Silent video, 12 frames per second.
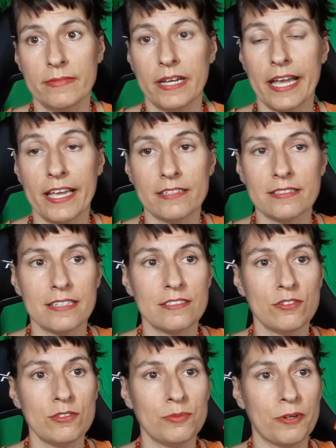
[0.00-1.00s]
I guess that's
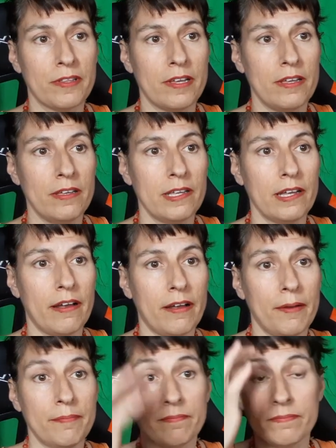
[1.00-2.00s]
newsworthy.
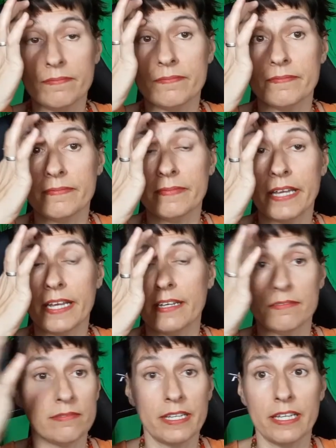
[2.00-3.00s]

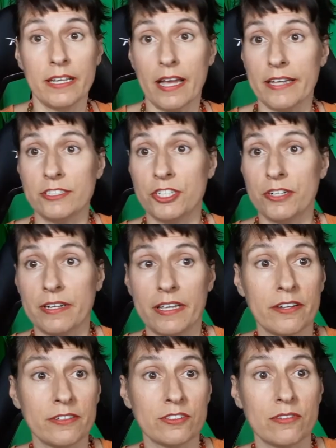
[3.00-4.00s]
And I shared it
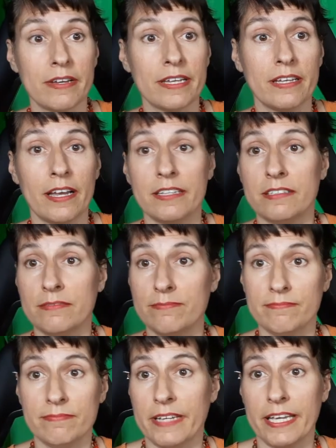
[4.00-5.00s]
here, so I
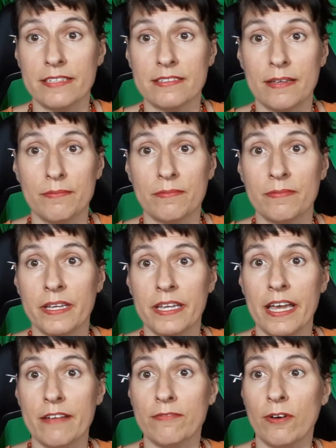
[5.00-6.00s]
guess I'm
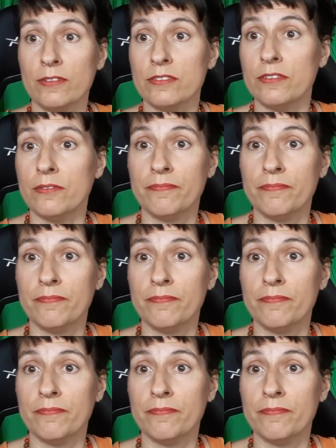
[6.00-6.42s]
at fault too.